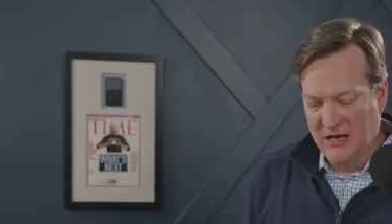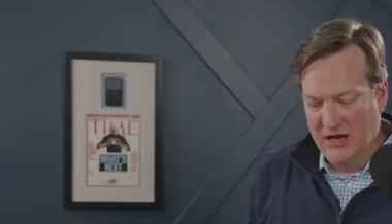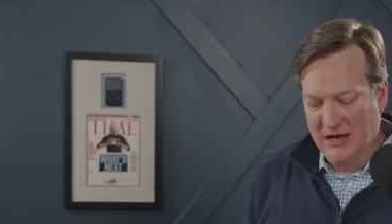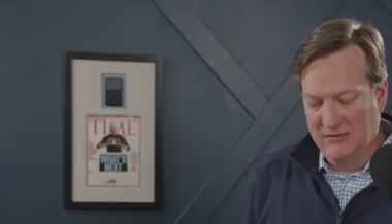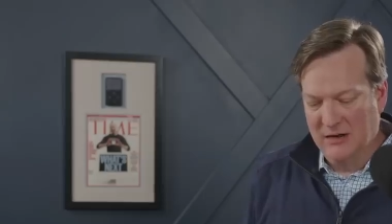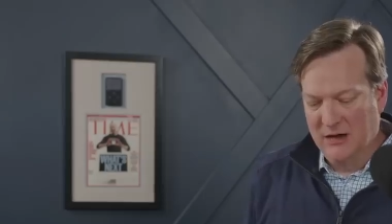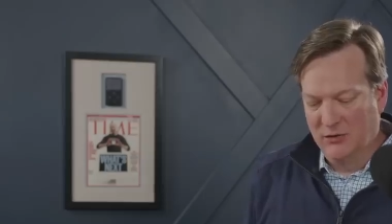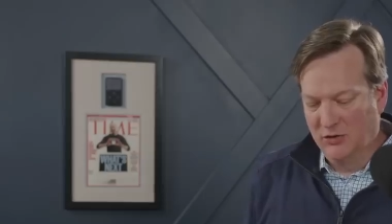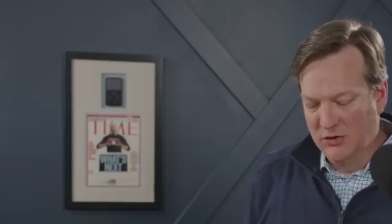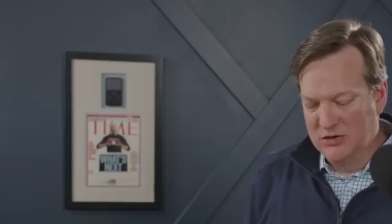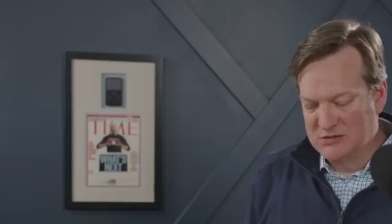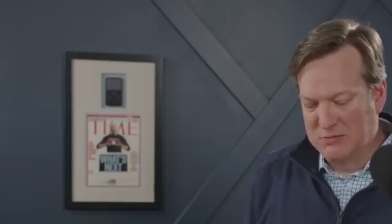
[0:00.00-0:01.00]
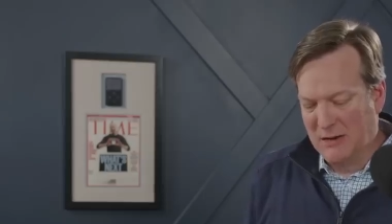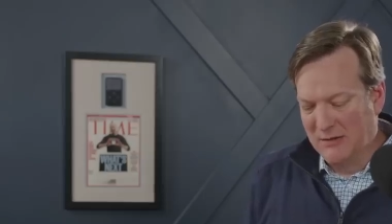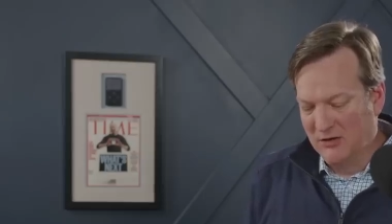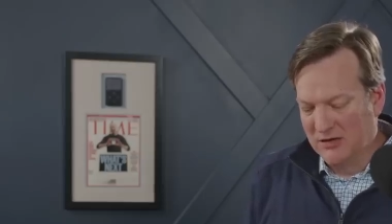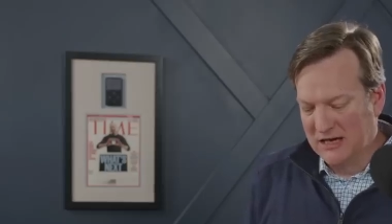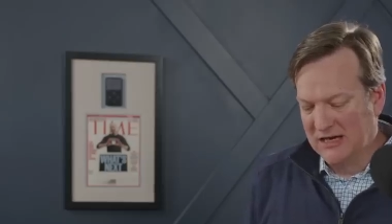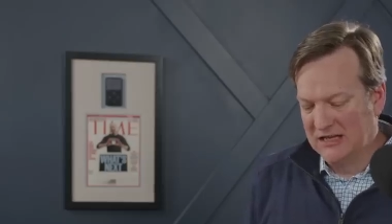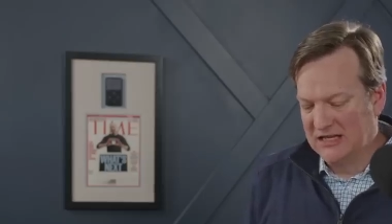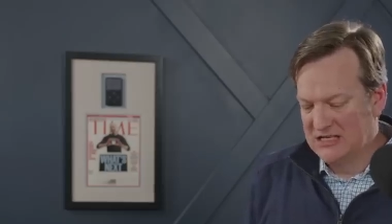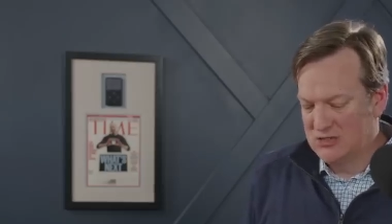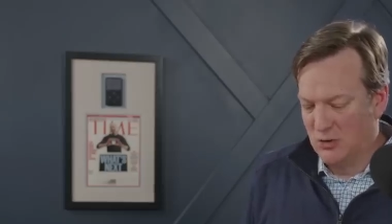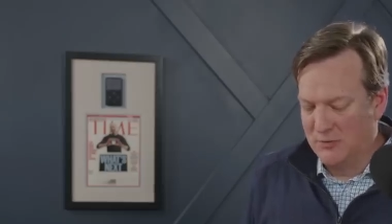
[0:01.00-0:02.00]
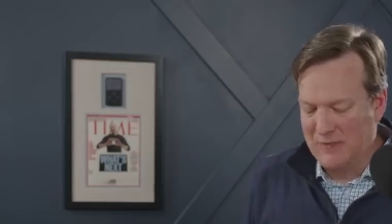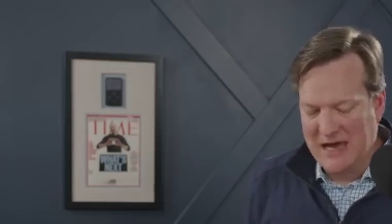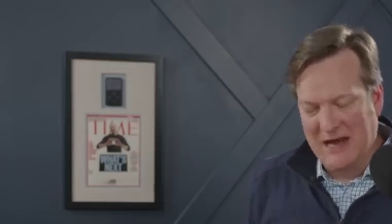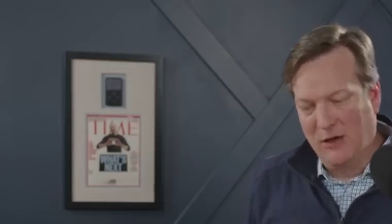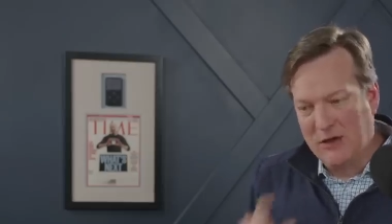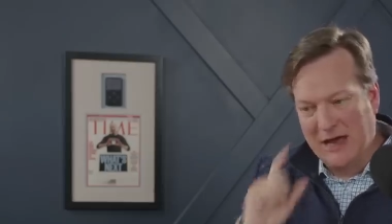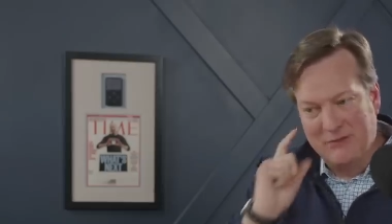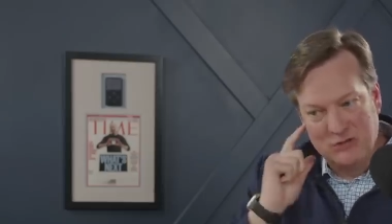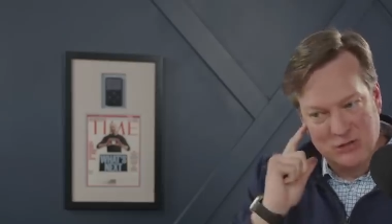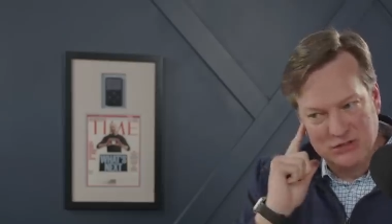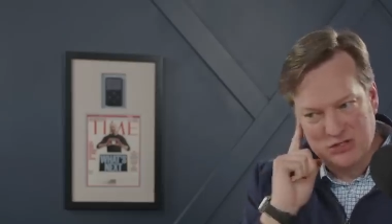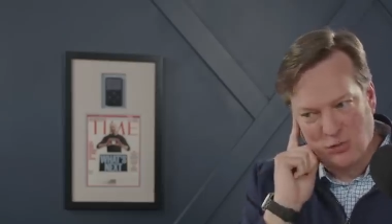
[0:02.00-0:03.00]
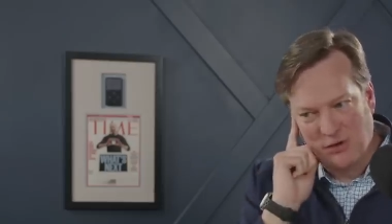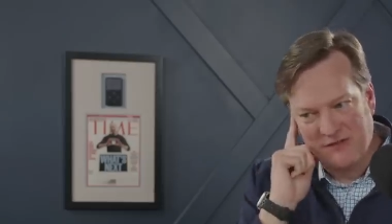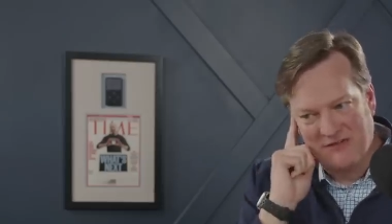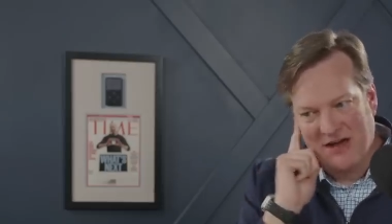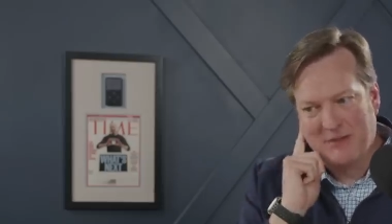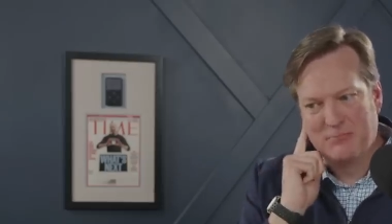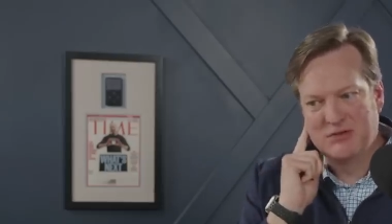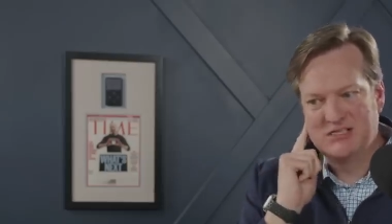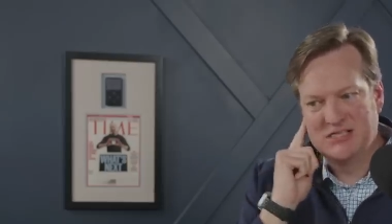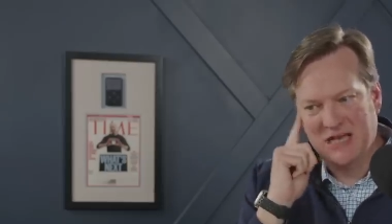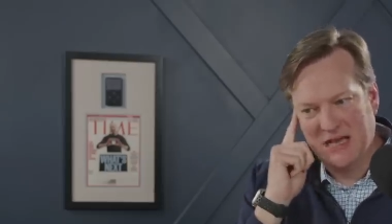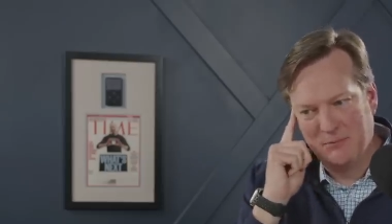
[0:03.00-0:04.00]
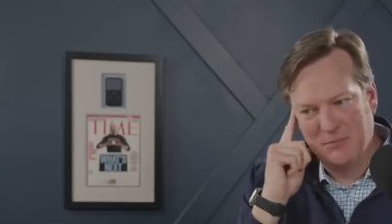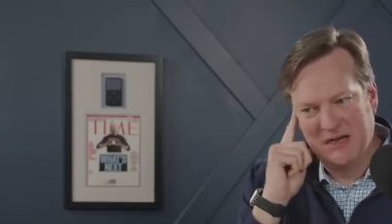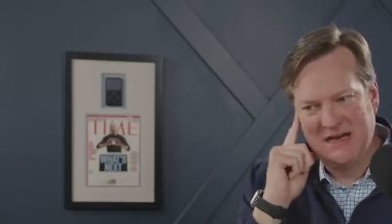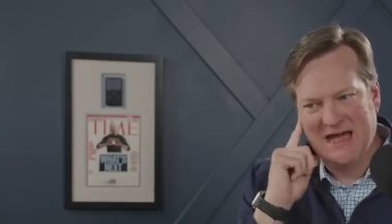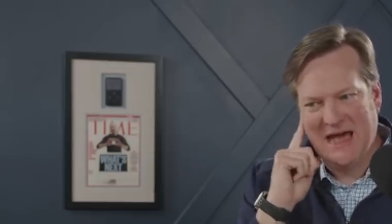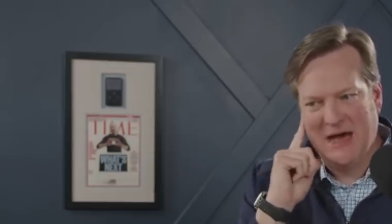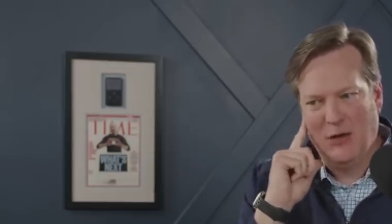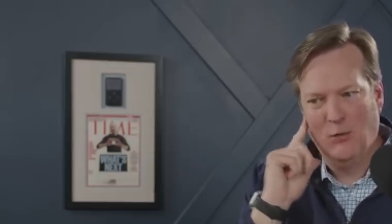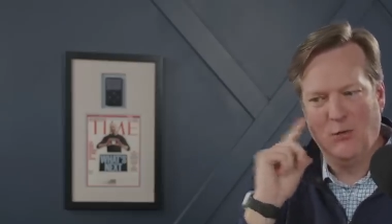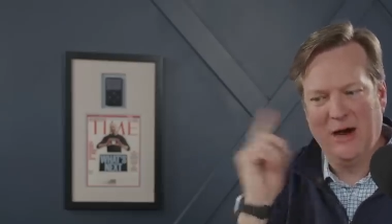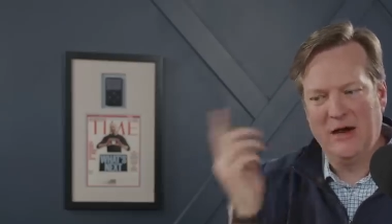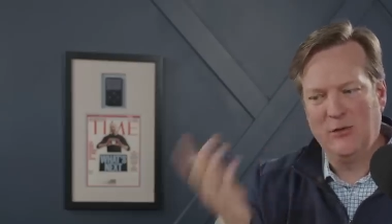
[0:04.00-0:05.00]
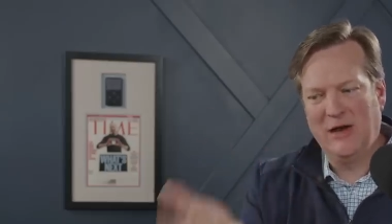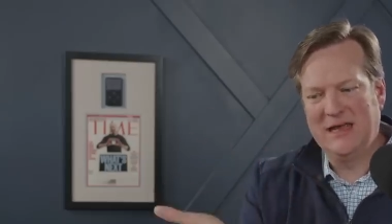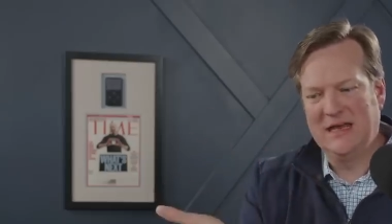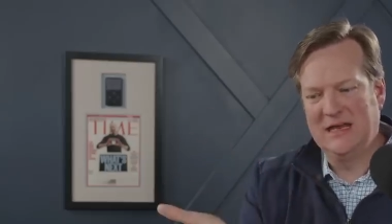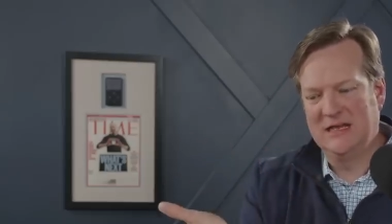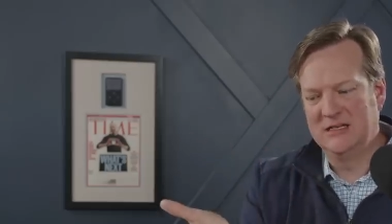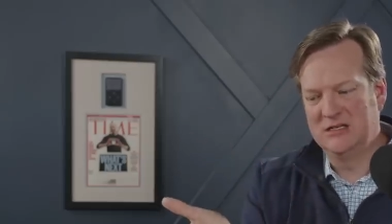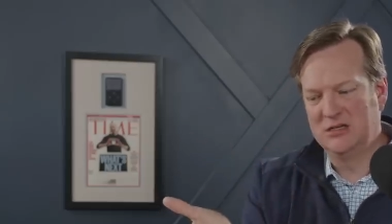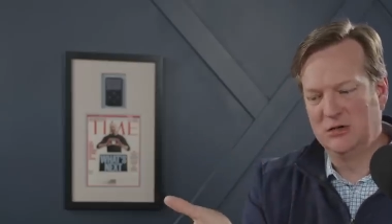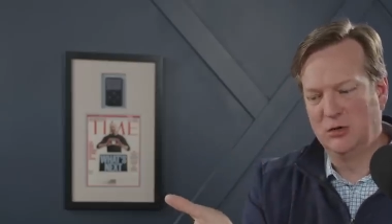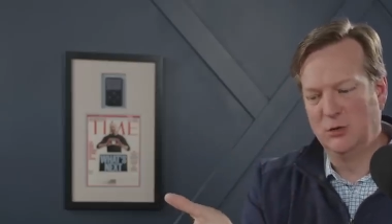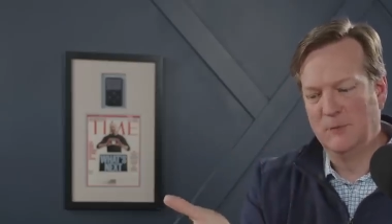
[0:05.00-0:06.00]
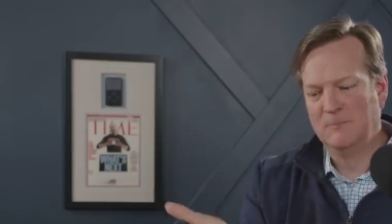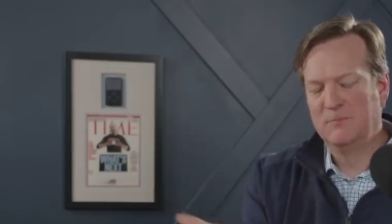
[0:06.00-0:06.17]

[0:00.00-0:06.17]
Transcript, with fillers: and and Luke is probably looking at this, going, "Man, okay, I'm doing the 25 percent, but now where do I get into